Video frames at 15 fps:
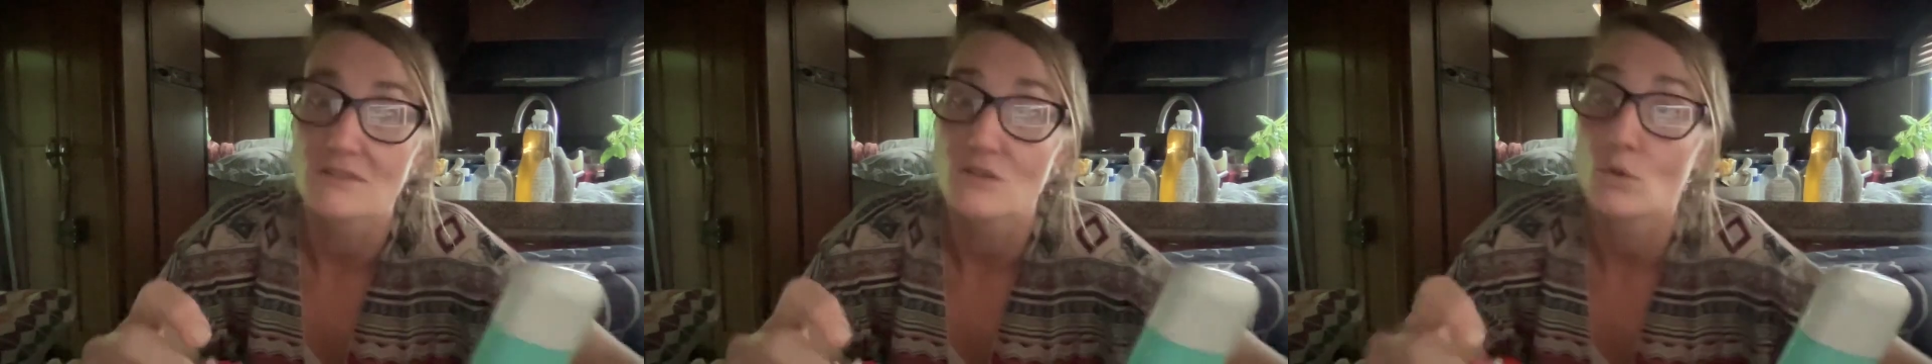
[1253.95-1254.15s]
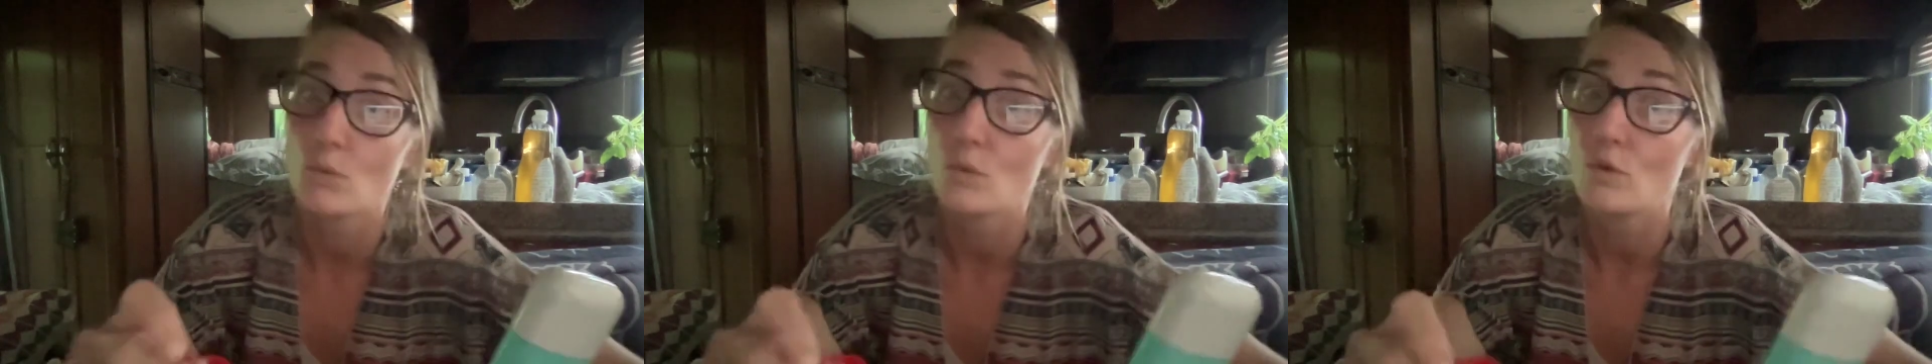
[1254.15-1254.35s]

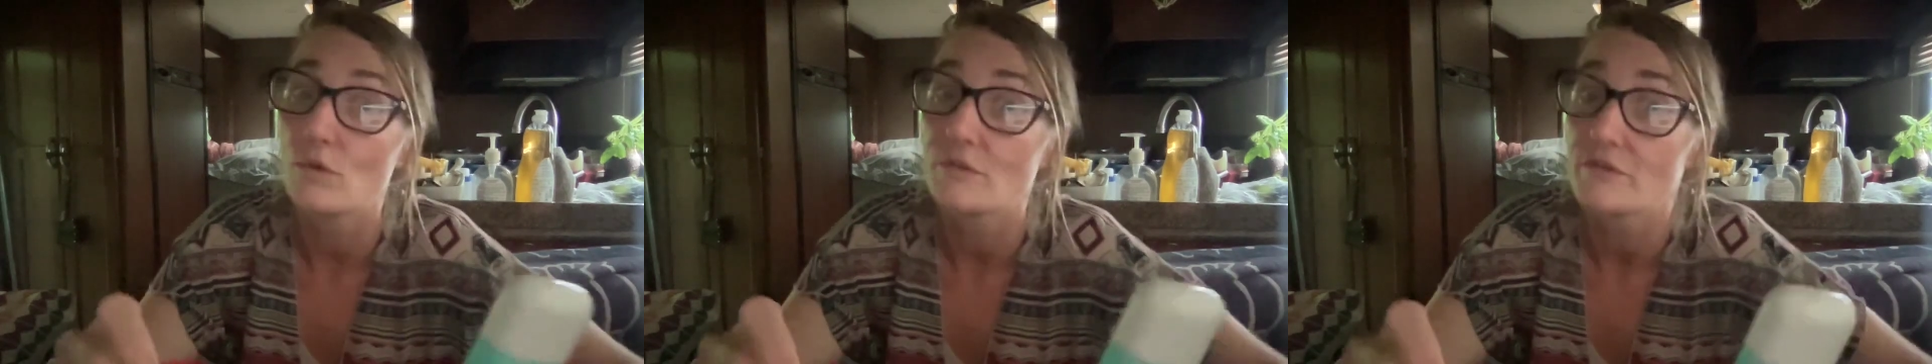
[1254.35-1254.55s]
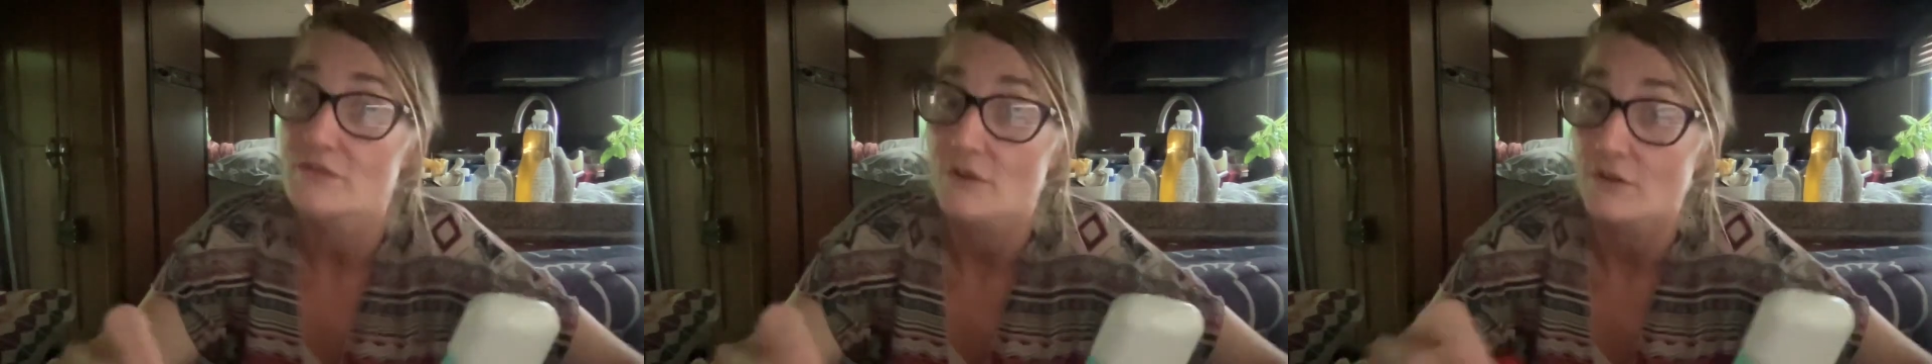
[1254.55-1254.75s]
the
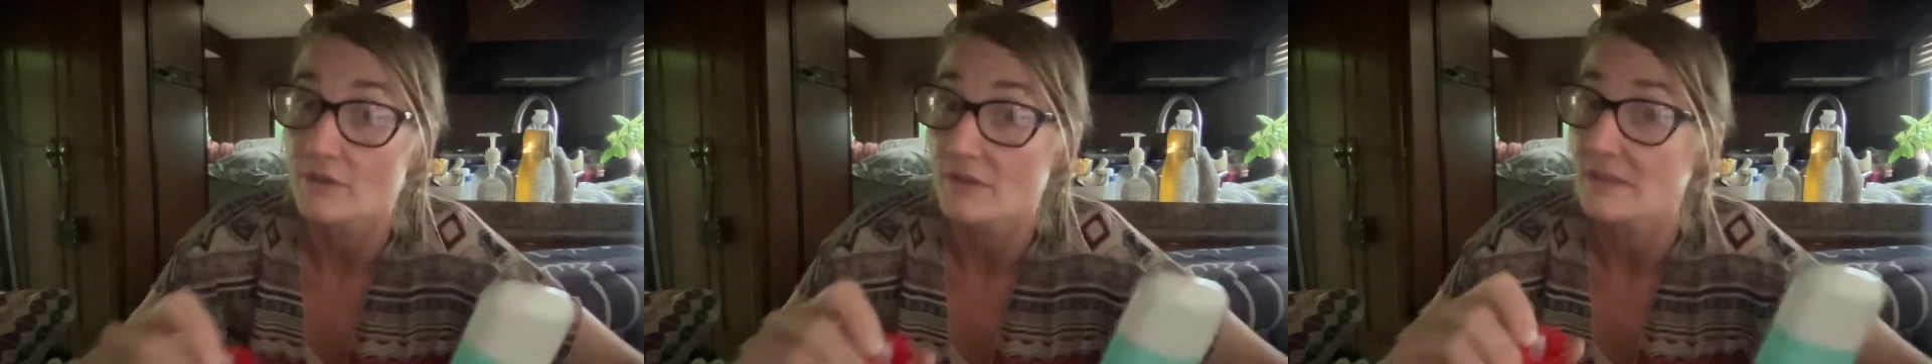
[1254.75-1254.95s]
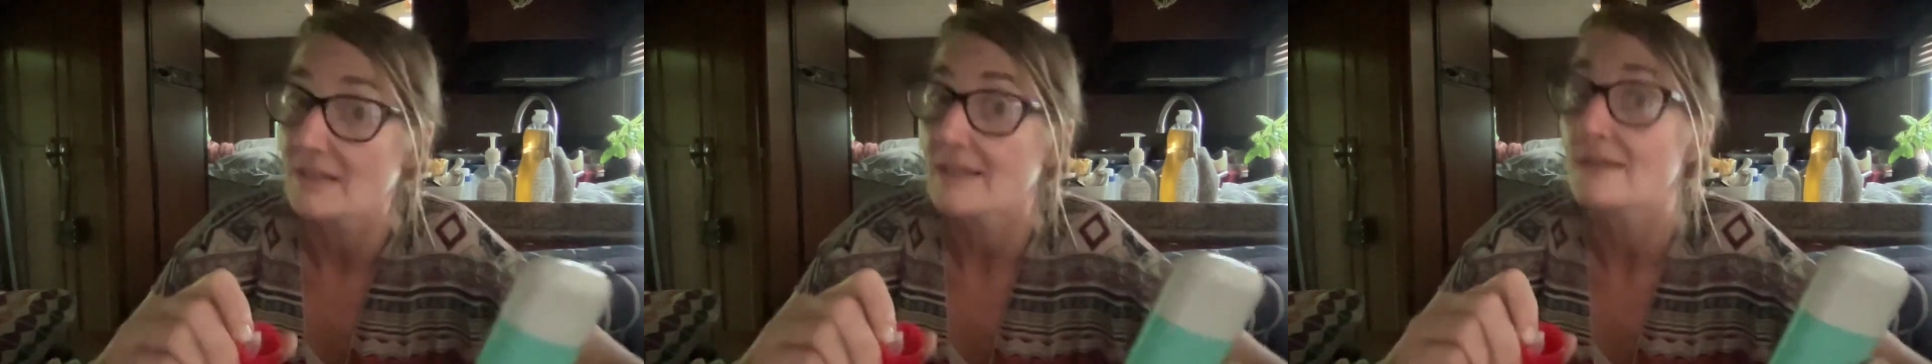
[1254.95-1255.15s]
wolves
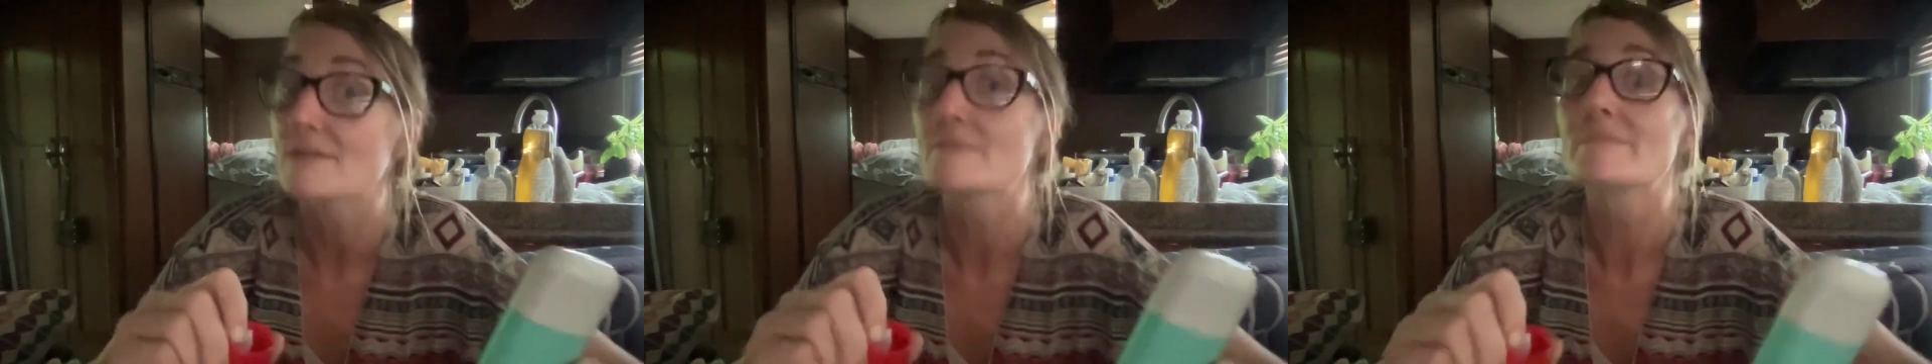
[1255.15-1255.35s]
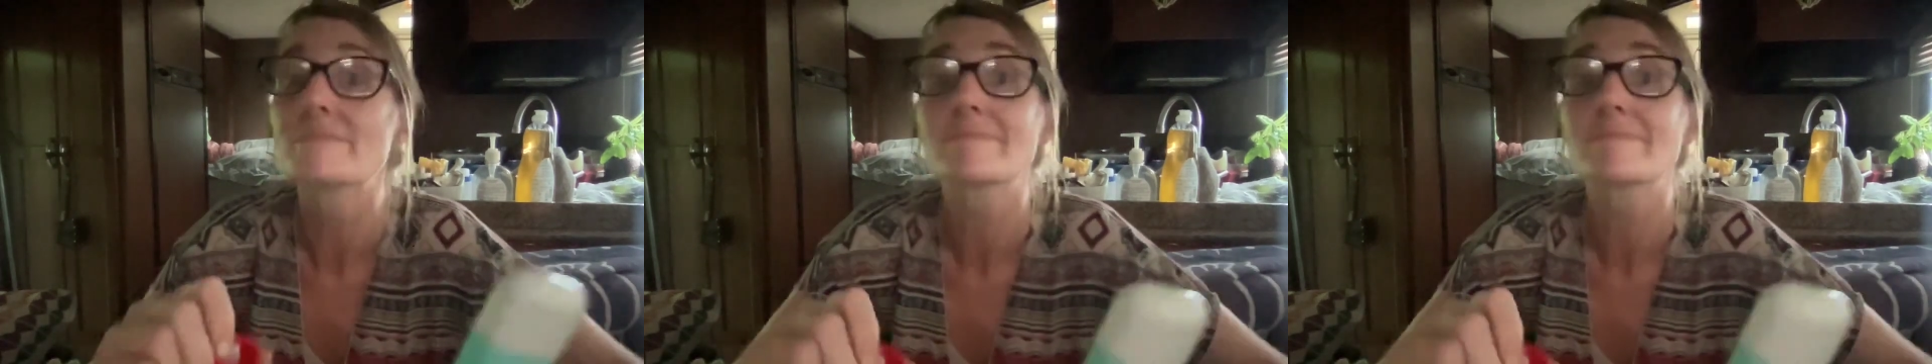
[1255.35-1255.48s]
circling